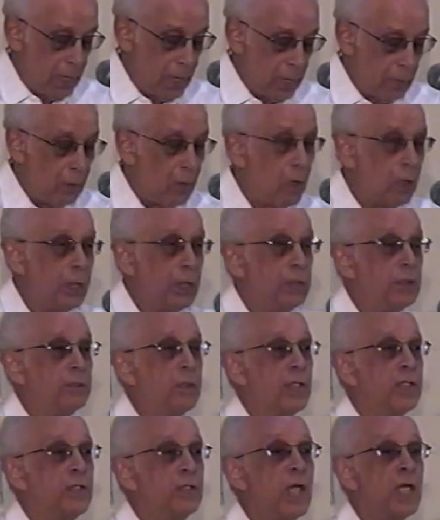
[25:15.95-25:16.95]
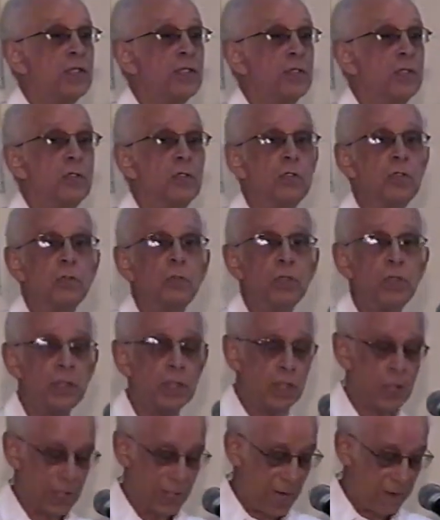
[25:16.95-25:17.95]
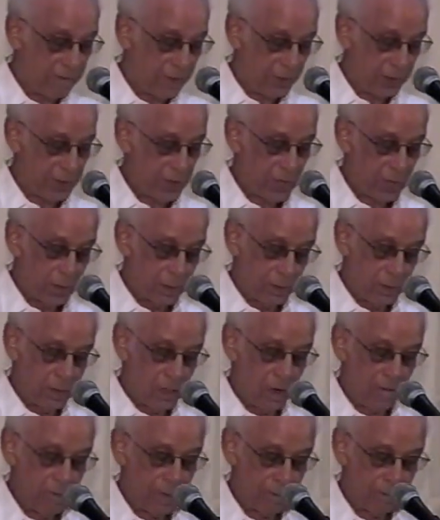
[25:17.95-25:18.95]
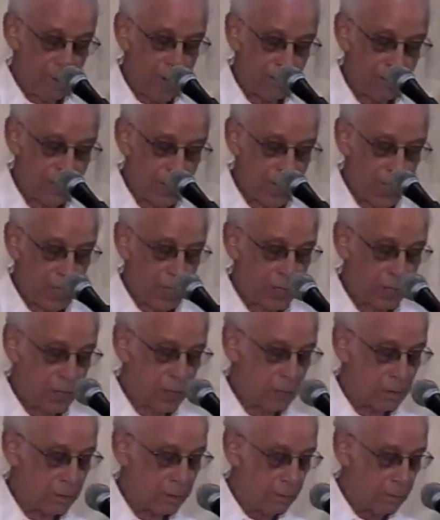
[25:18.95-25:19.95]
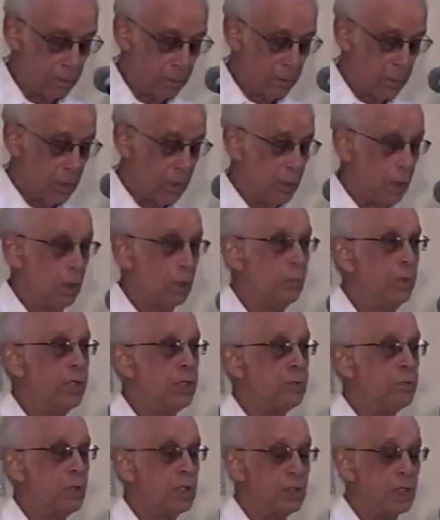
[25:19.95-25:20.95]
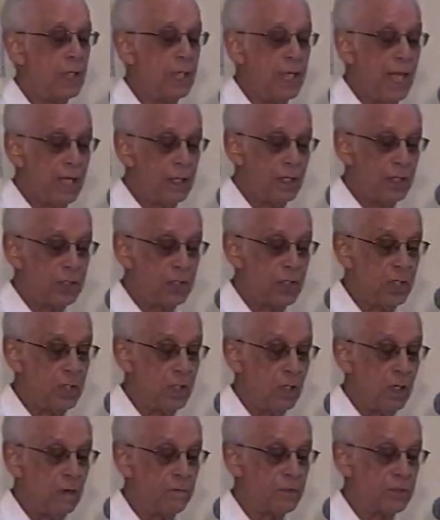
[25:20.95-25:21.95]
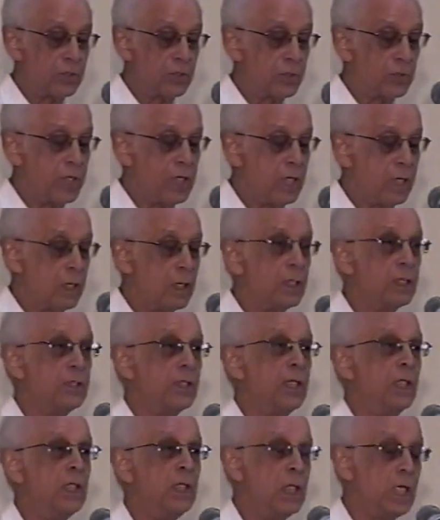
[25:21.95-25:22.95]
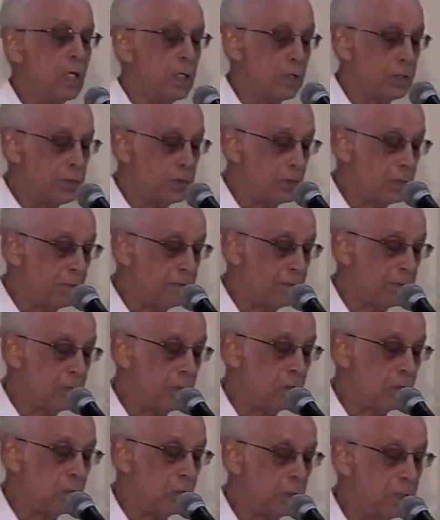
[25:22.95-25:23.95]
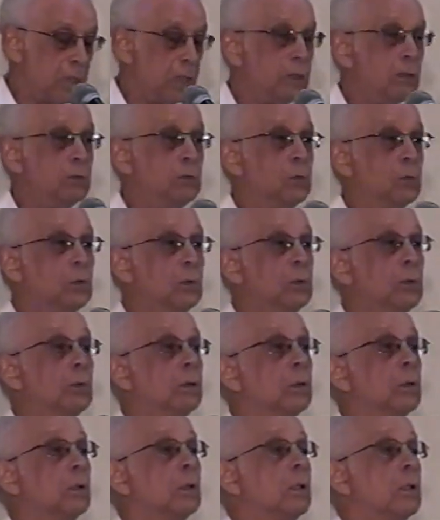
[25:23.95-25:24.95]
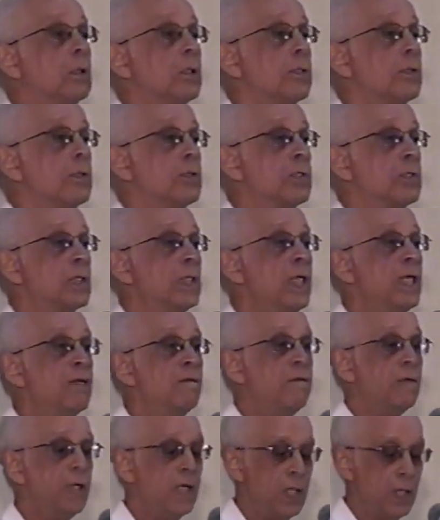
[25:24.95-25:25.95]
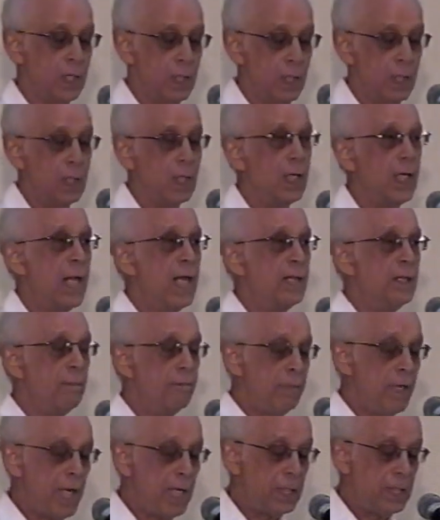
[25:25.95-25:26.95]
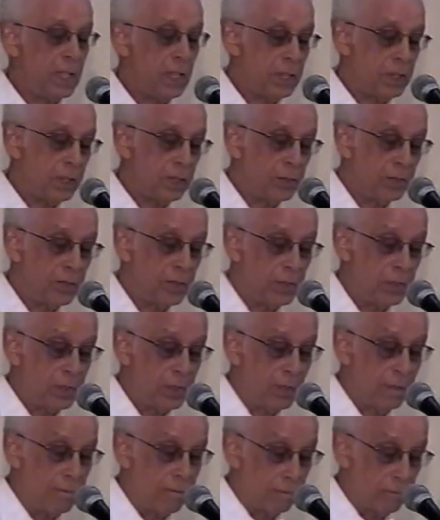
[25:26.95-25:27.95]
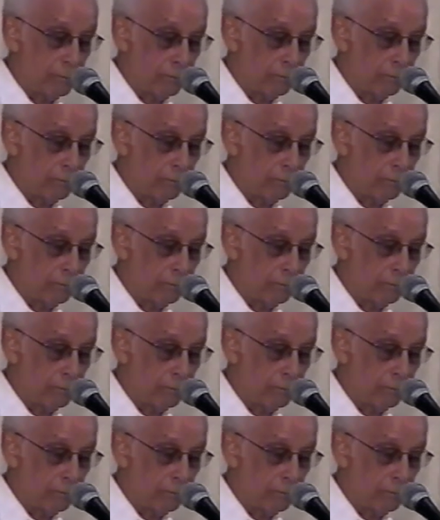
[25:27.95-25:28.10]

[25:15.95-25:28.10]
in order to address the social deficit of the population, which was a legacy of 300 years of colonial rule, slavery, and the plantation system.